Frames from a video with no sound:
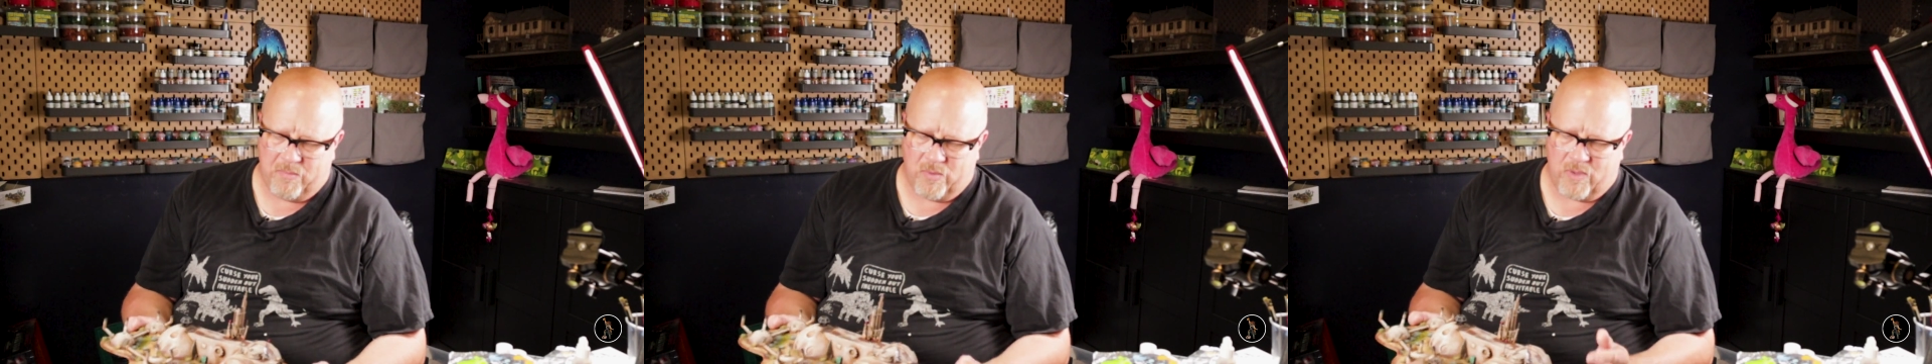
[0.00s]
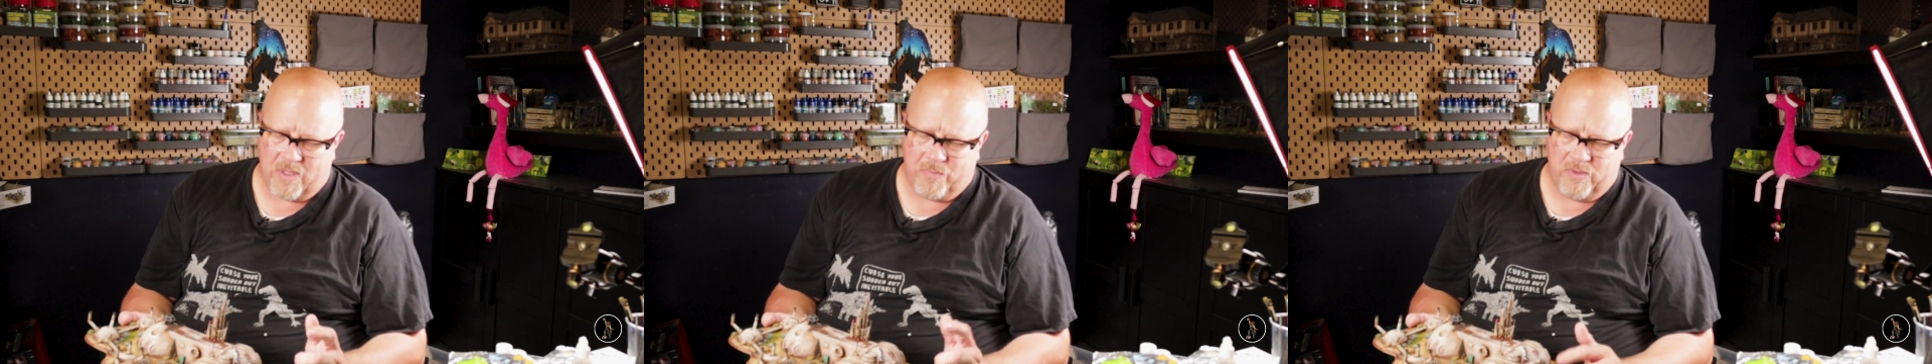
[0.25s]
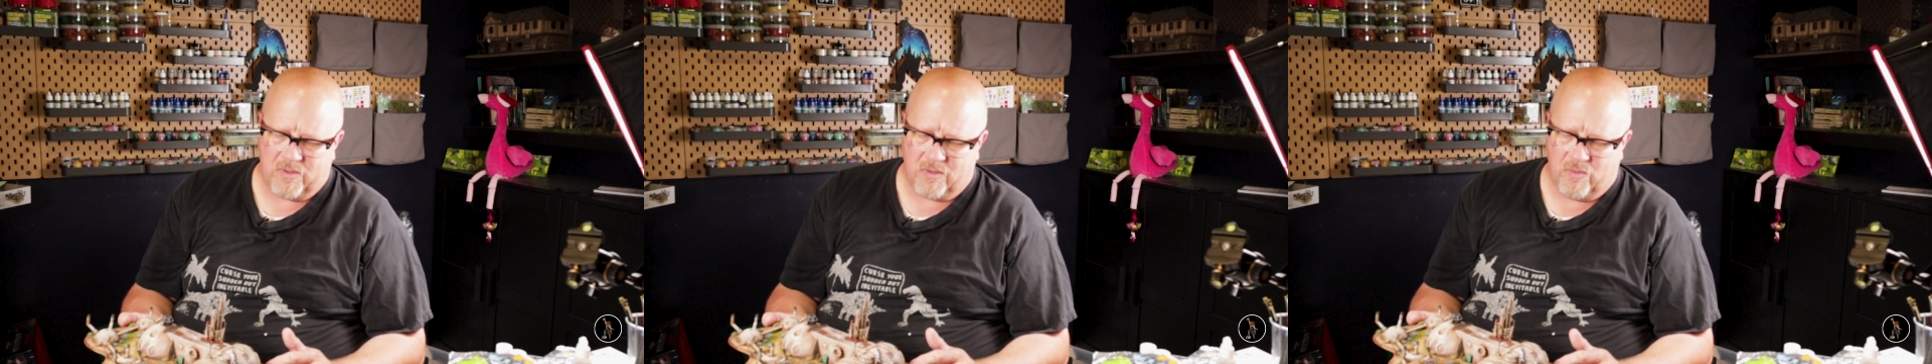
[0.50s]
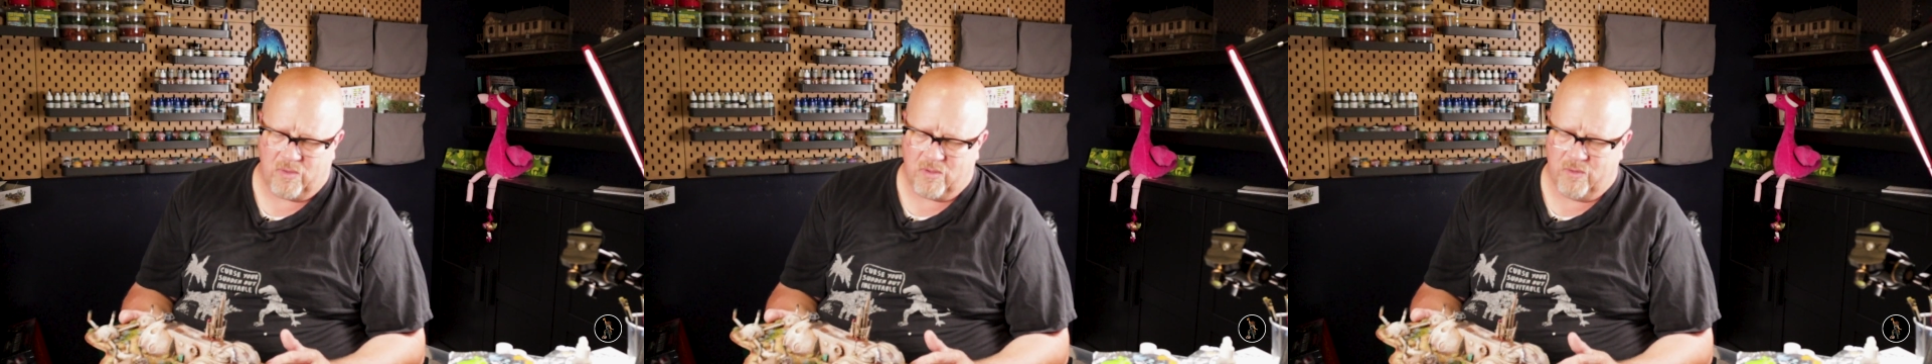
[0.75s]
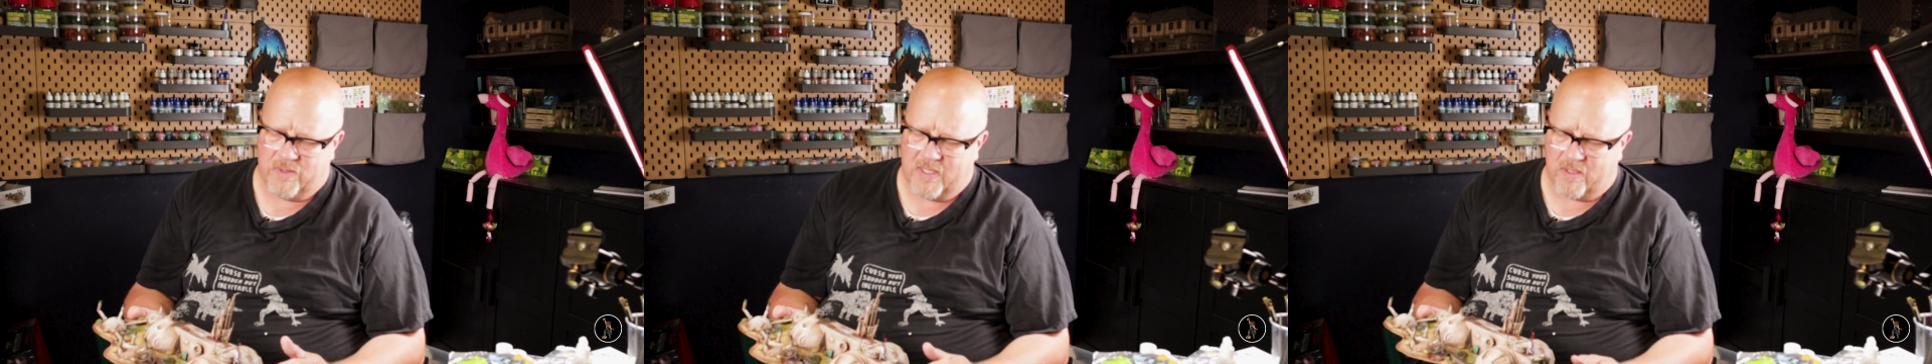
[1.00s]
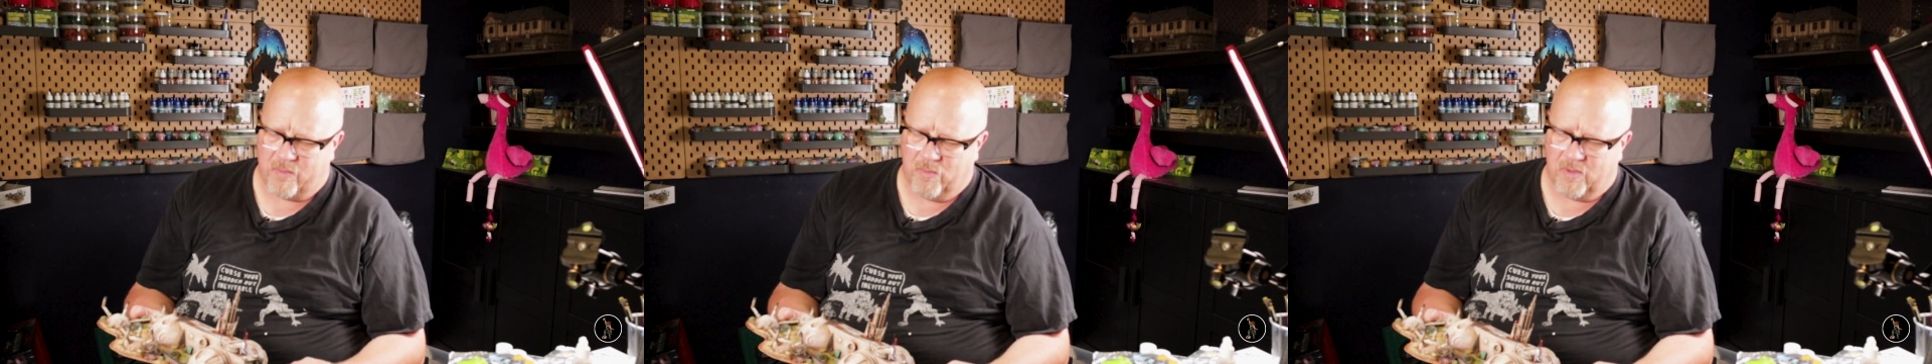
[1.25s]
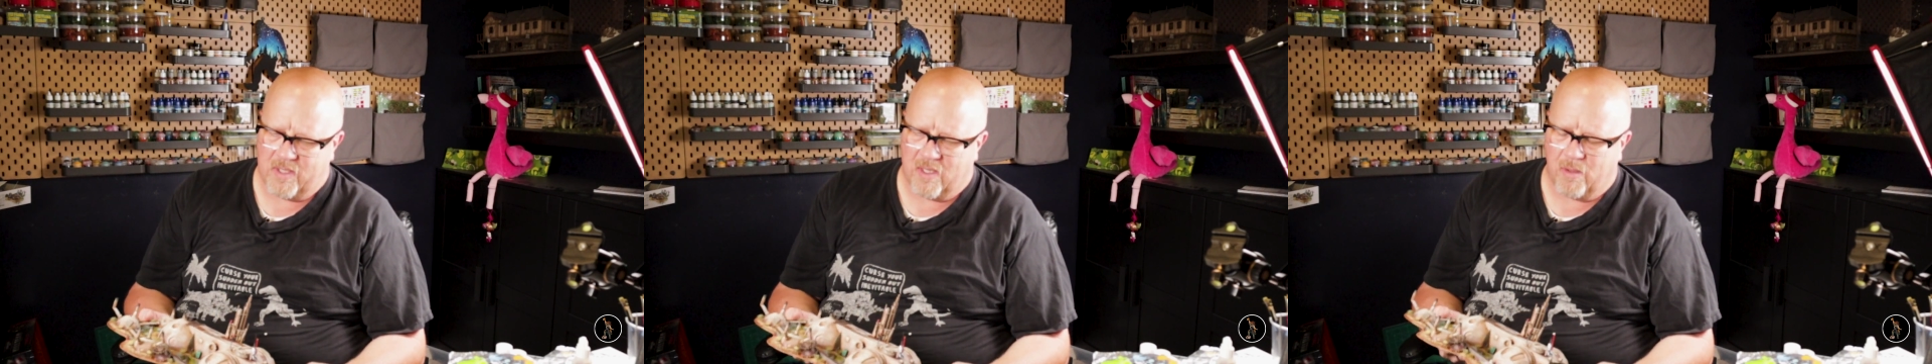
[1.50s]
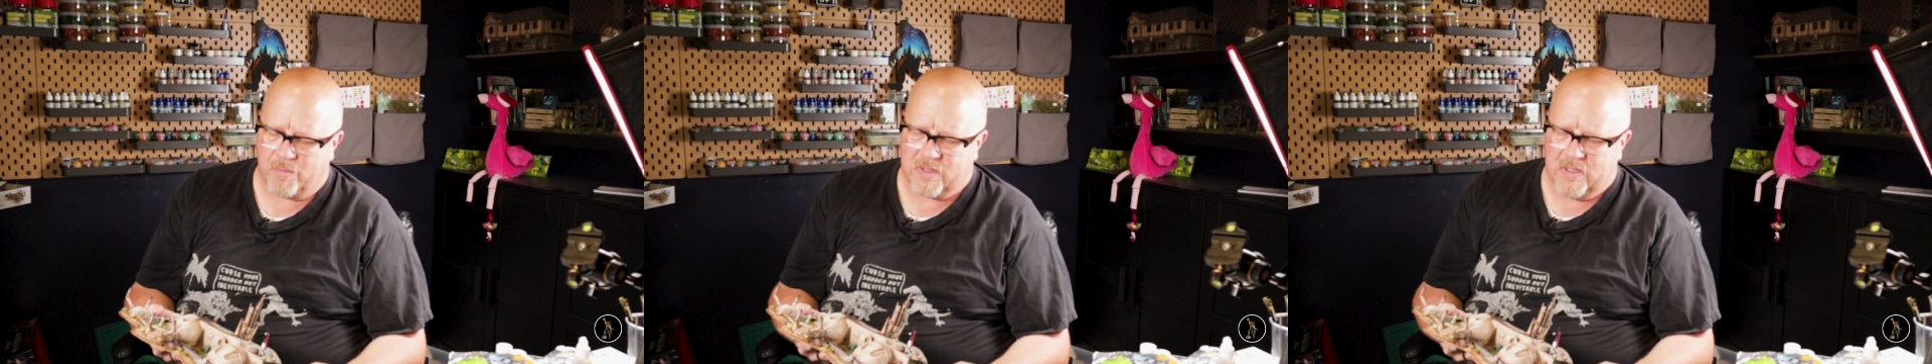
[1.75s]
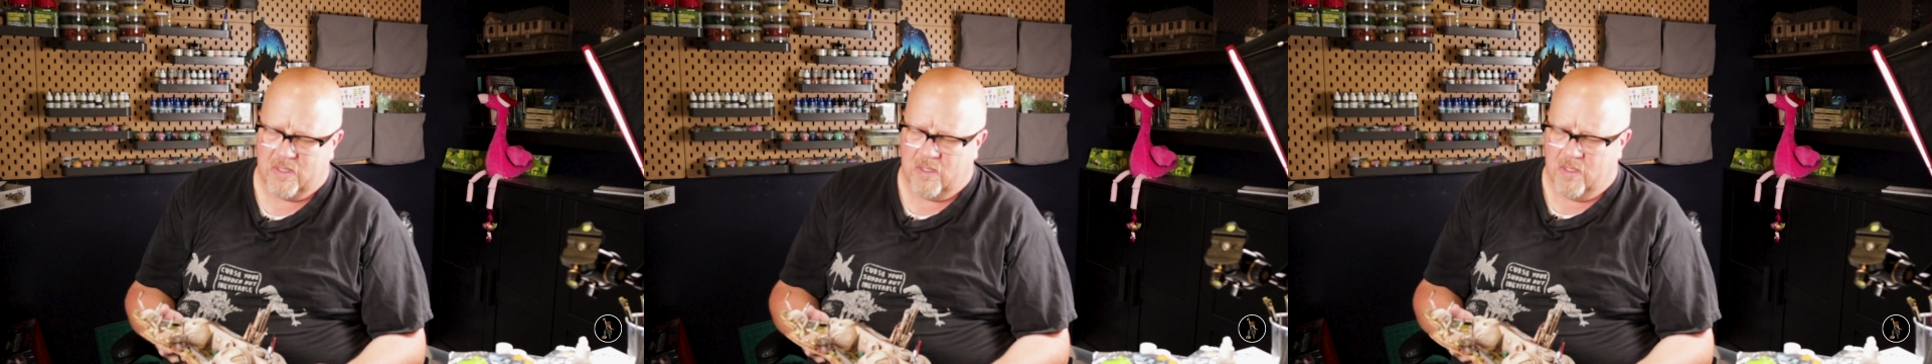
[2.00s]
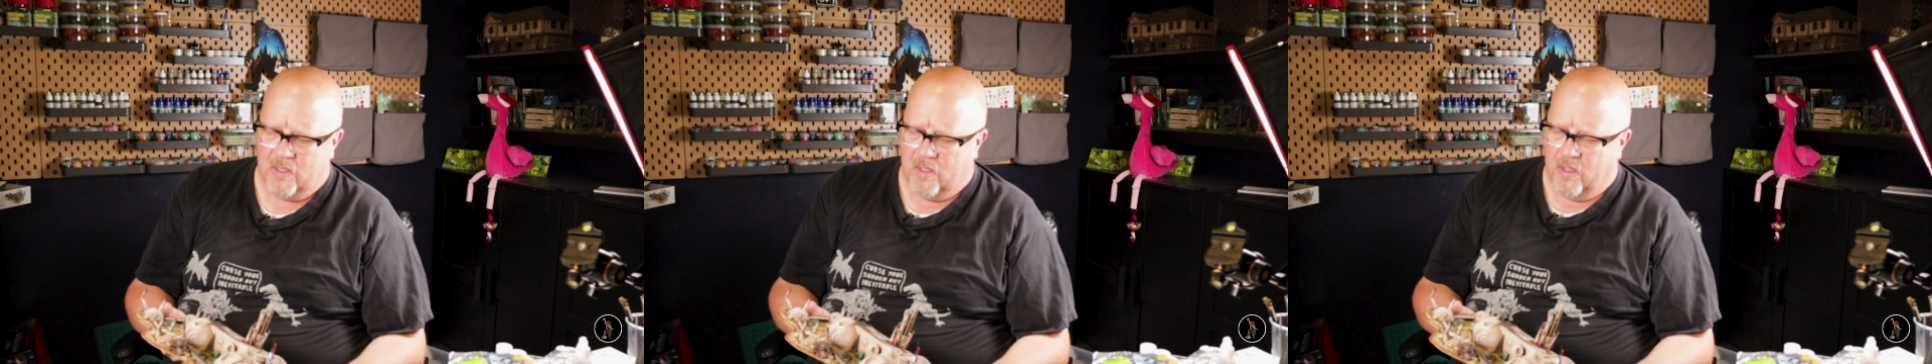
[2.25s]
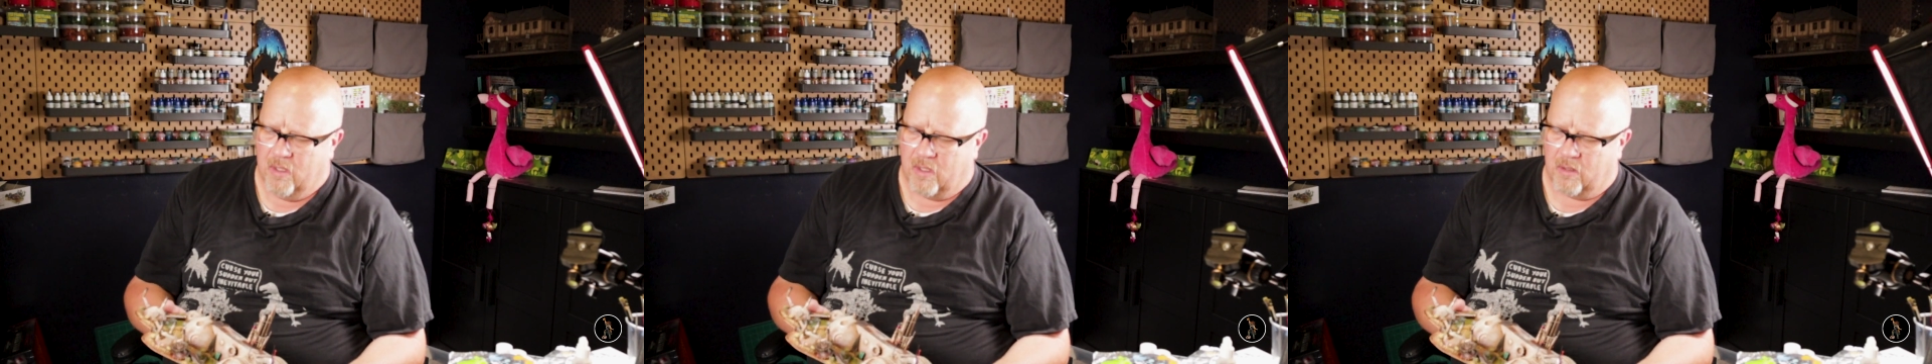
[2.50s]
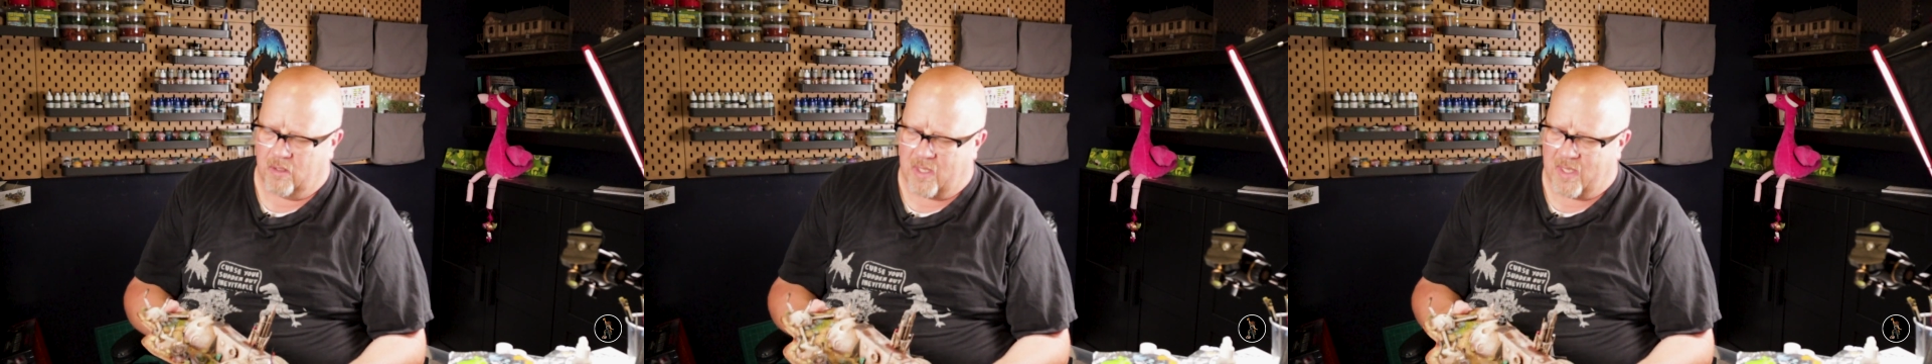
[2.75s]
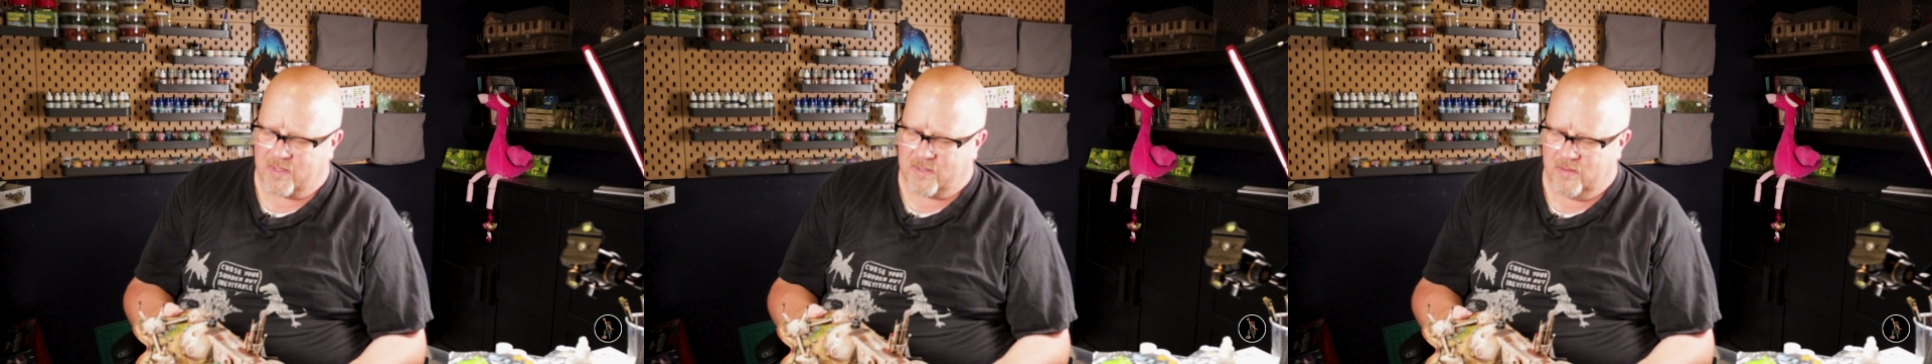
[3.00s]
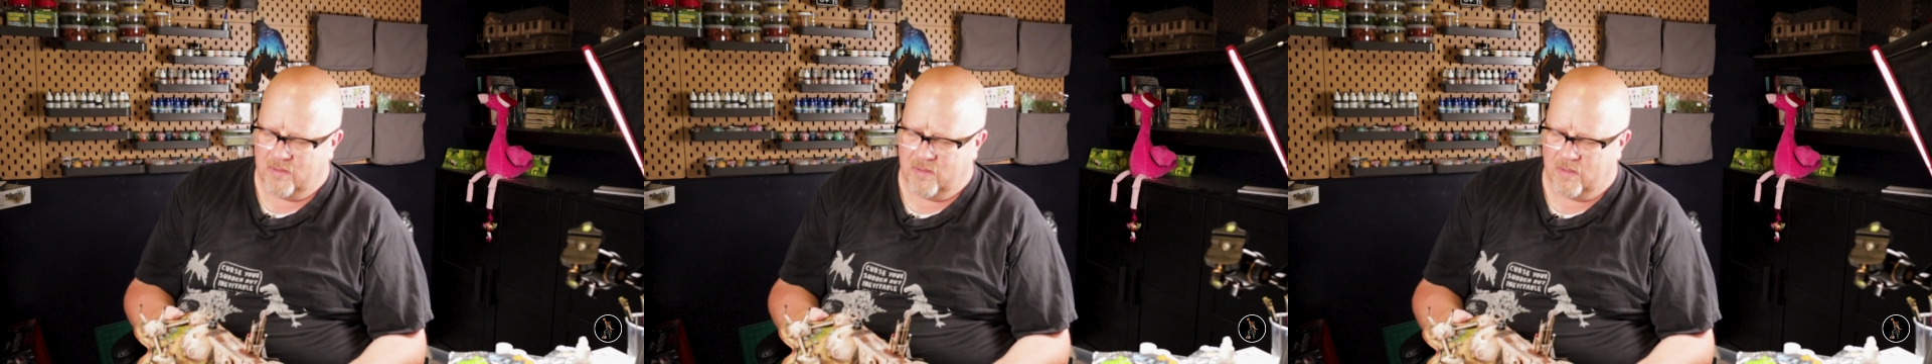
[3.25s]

But when I put the Gorilla Glue down, it really helped a lot.